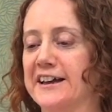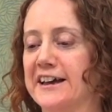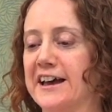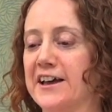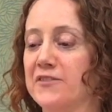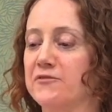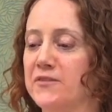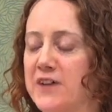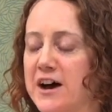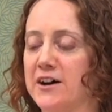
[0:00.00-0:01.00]
and
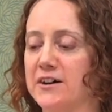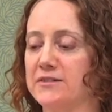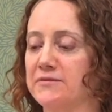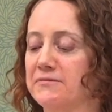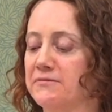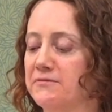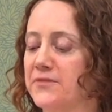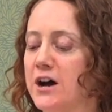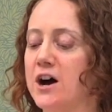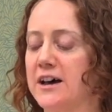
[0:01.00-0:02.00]

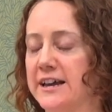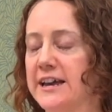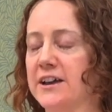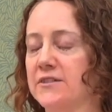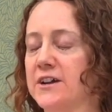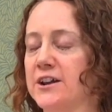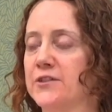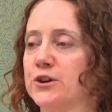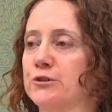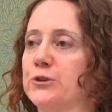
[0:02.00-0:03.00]
again,
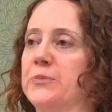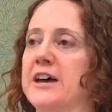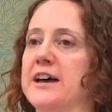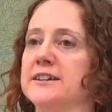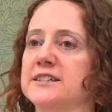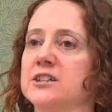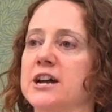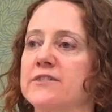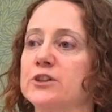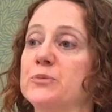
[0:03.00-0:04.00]
another group that does a
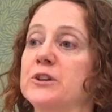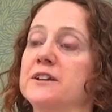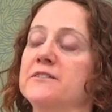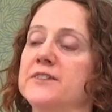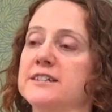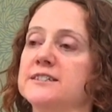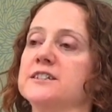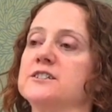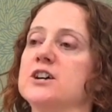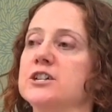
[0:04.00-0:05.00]
lot of community defense that
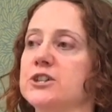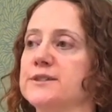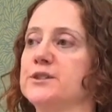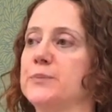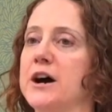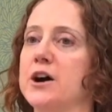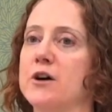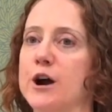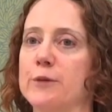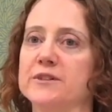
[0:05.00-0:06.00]
is not just about
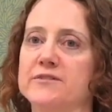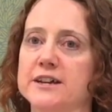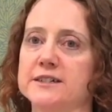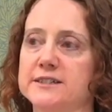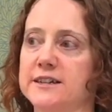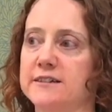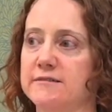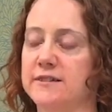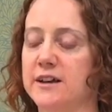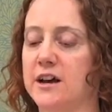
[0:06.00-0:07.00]
armed defense
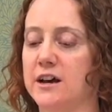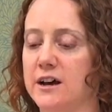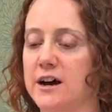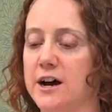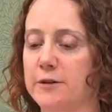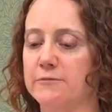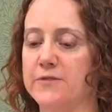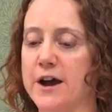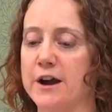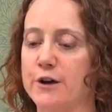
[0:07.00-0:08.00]
and
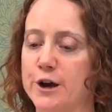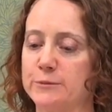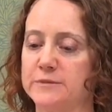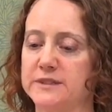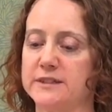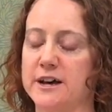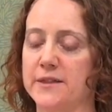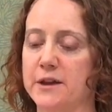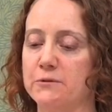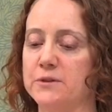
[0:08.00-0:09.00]
firearms.
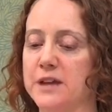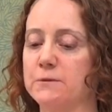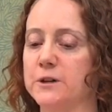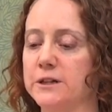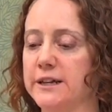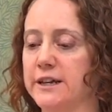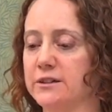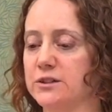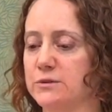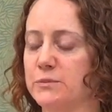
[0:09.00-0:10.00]
They
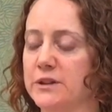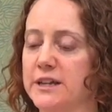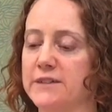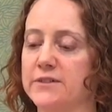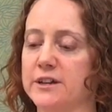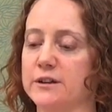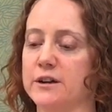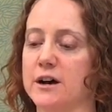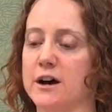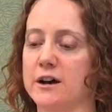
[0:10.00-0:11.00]
really believe in
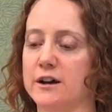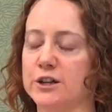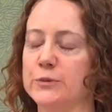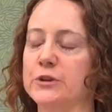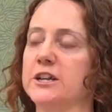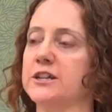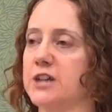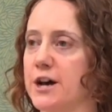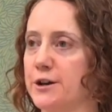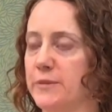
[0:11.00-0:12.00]
community
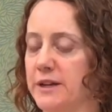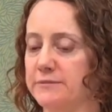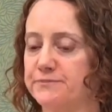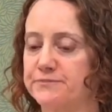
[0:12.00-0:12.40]
autonomy.